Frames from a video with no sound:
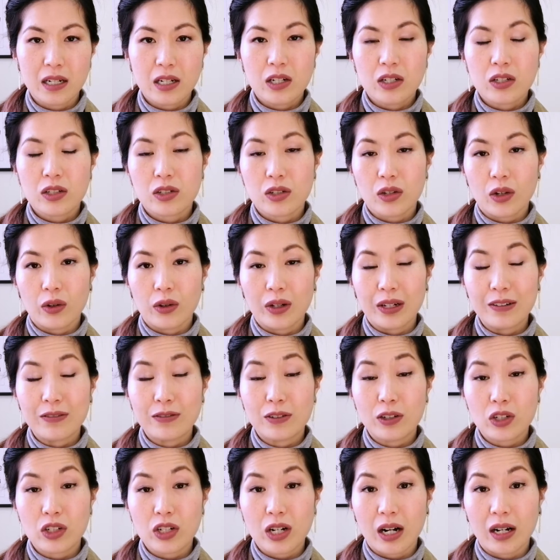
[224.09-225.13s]
So if
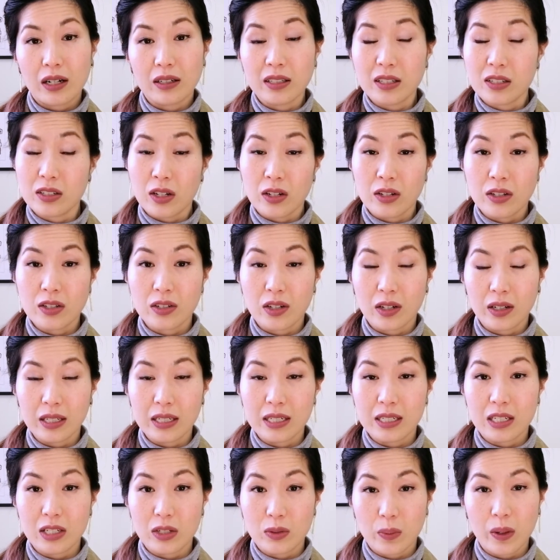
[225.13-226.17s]
your child is on
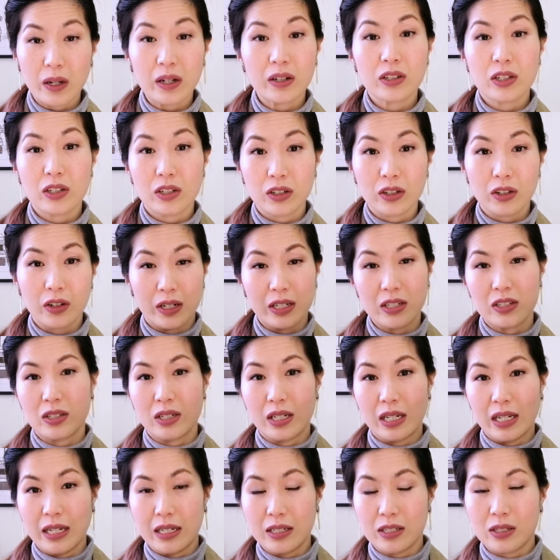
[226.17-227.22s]
solids as well, you're going to
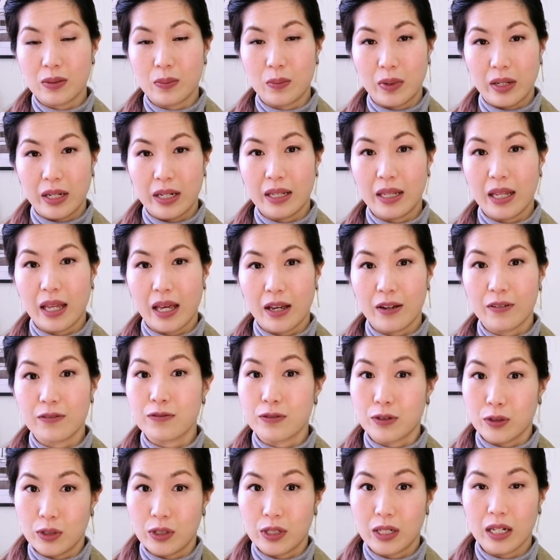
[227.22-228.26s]
need to bring their
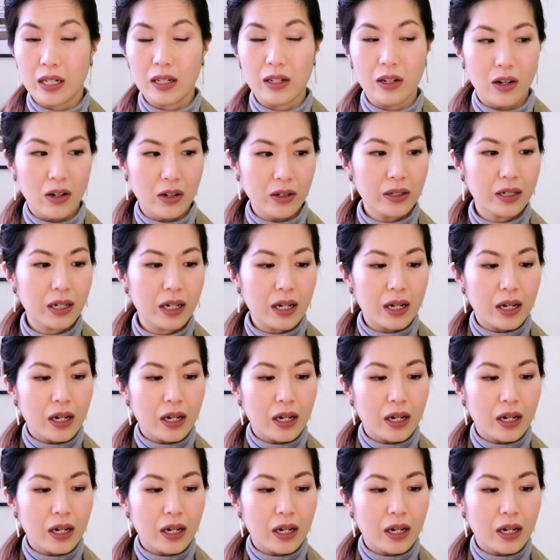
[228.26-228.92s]
food along.